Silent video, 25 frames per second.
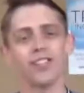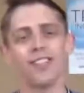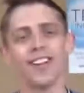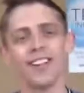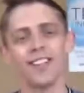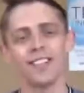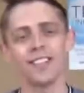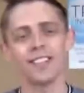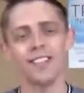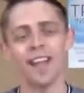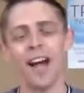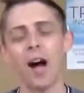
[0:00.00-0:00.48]

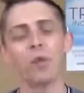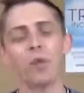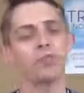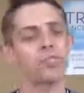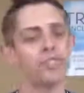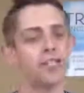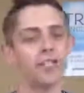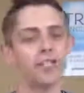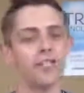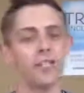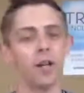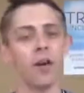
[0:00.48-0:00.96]
that
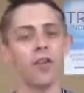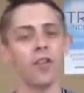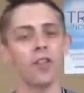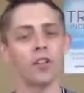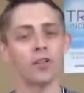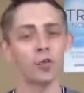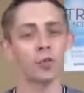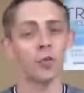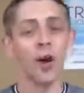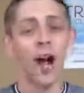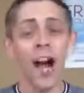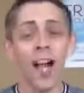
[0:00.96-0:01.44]
touts itself
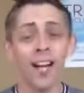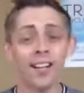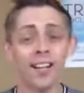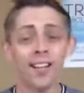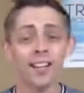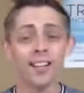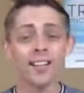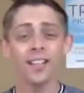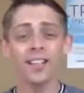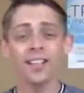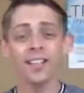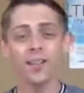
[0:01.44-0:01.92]
as
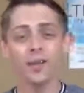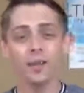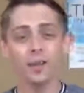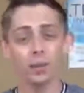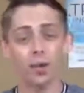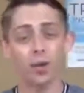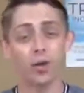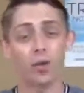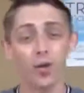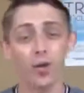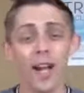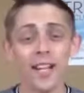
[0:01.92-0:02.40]
radically
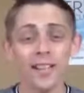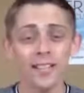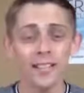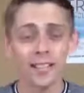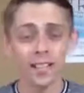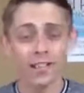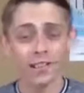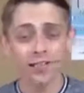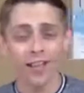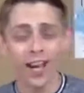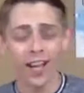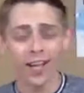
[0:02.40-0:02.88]

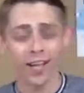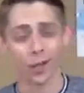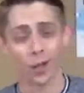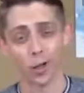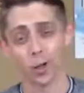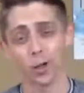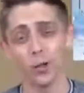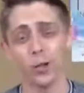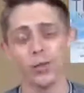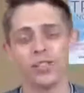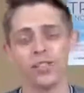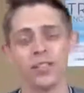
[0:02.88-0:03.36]
progressive and
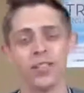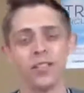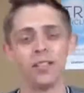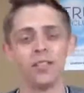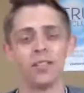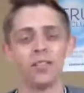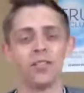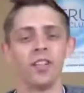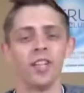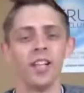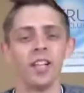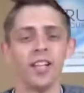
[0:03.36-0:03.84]

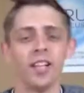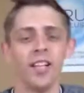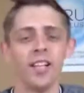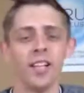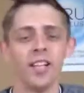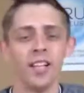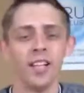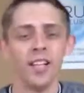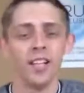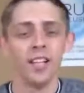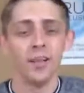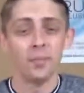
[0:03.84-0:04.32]
inclusive,
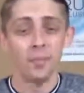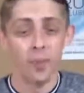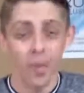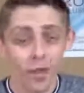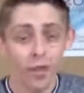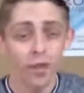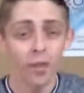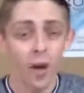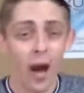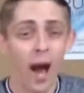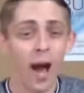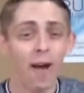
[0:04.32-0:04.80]
but
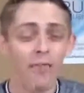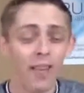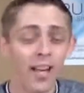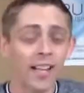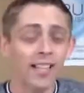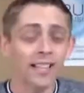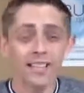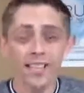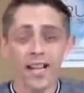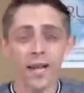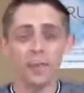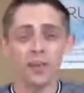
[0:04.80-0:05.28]
you have
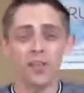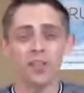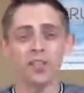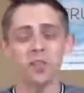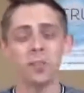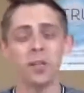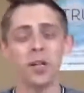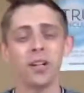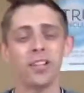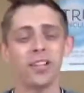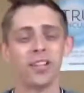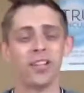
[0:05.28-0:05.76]
that same
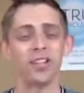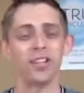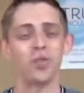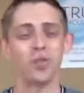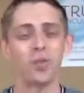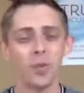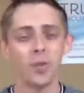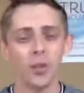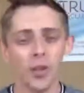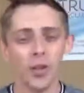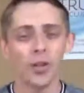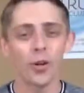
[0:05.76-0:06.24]
experience.
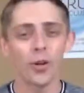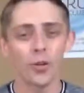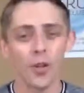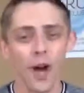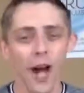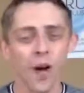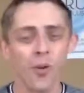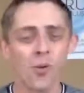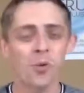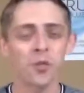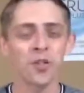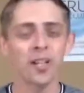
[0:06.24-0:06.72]
You look
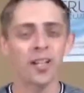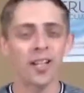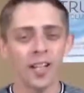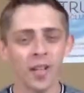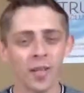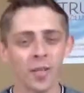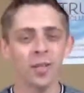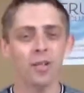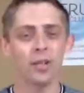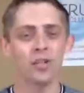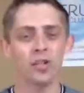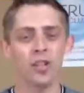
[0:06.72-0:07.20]
around
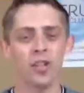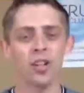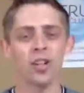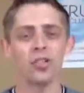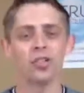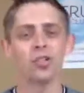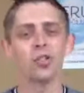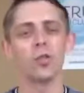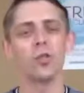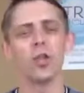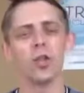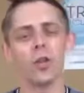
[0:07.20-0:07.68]
in the
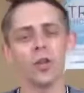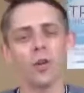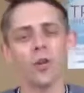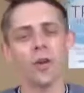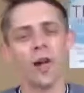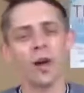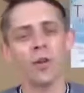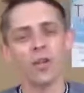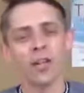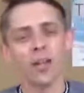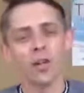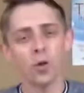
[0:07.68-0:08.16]
church, you look
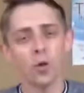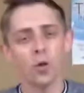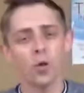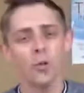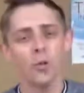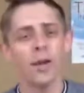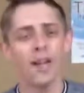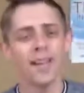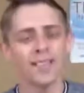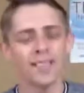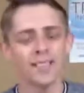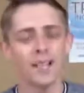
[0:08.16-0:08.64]
around at who
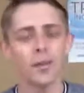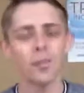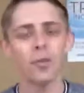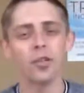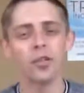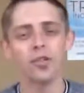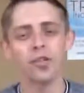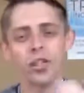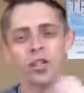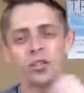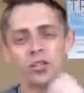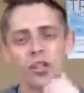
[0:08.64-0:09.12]
makes up the
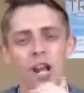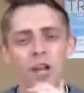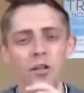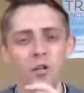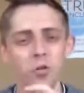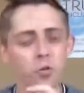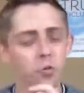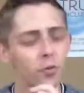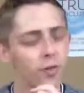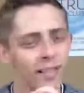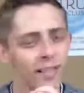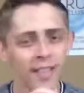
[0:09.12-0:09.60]
church, and
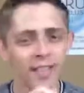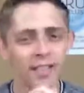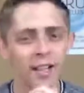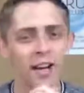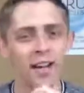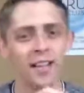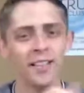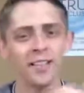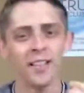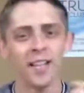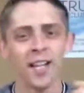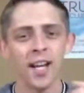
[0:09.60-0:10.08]
you
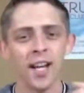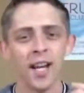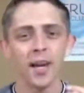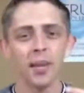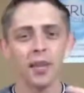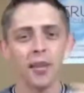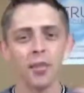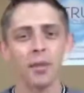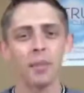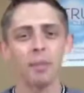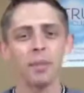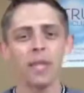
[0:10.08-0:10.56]
realize
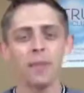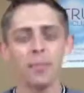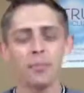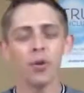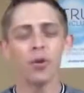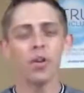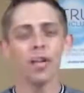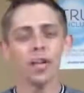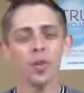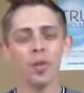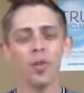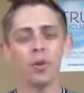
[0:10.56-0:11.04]
that the
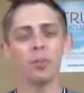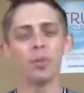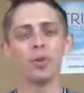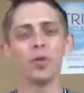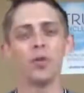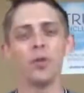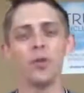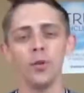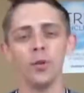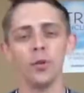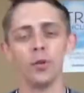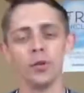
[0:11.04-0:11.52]
people in the
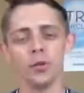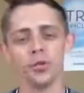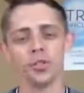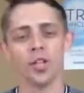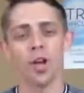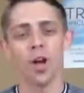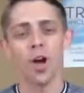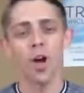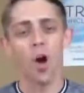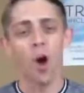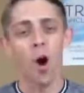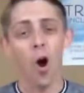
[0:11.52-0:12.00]
pews
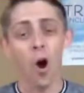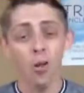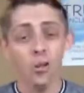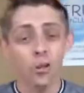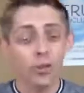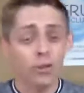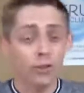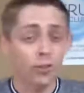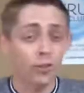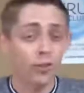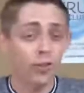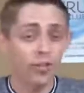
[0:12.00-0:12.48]

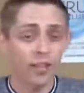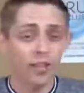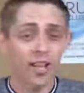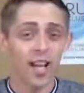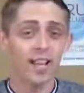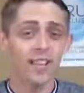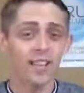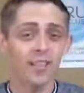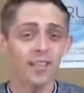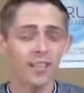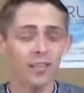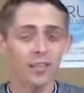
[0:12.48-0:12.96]
aren't
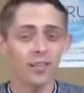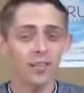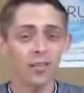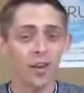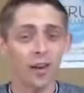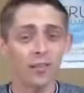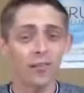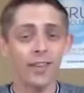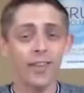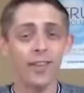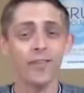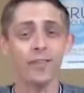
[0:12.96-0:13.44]
reflective
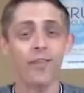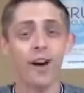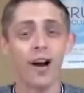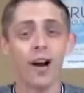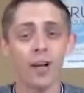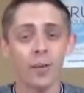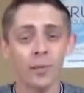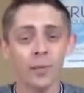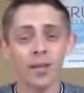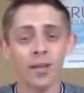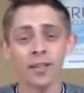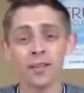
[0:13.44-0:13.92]
of the
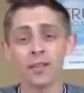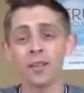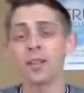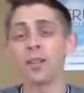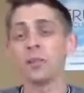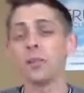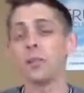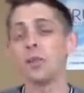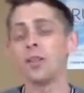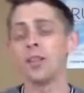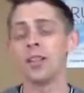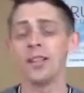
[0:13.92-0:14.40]
environment and the
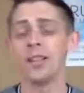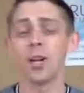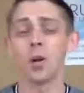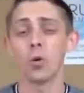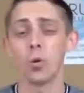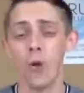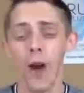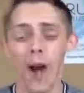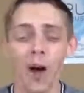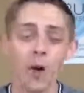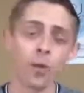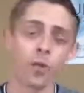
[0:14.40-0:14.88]
community
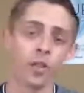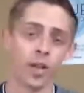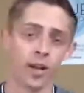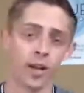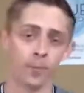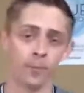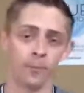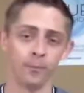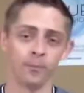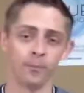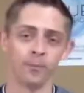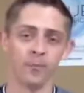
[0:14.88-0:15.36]
around
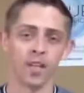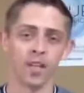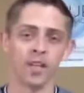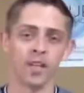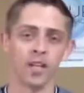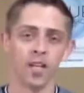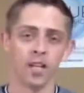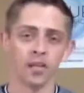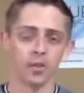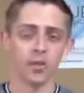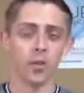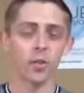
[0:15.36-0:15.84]
them.
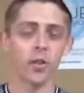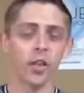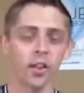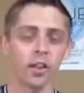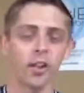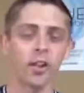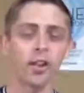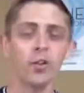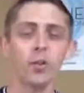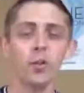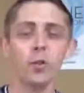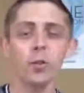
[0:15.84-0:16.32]
So their
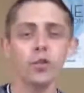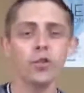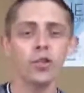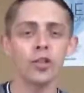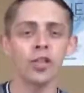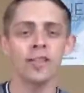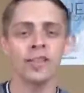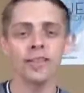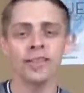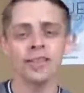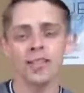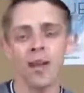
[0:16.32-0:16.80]

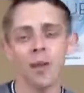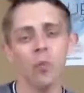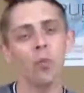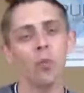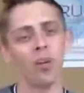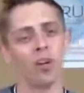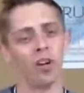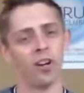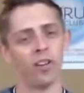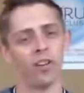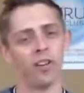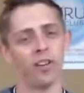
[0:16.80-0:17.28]
inclusion
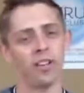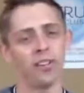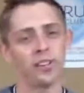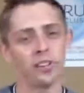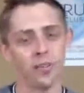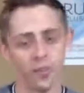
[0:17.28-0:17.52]
somewhere is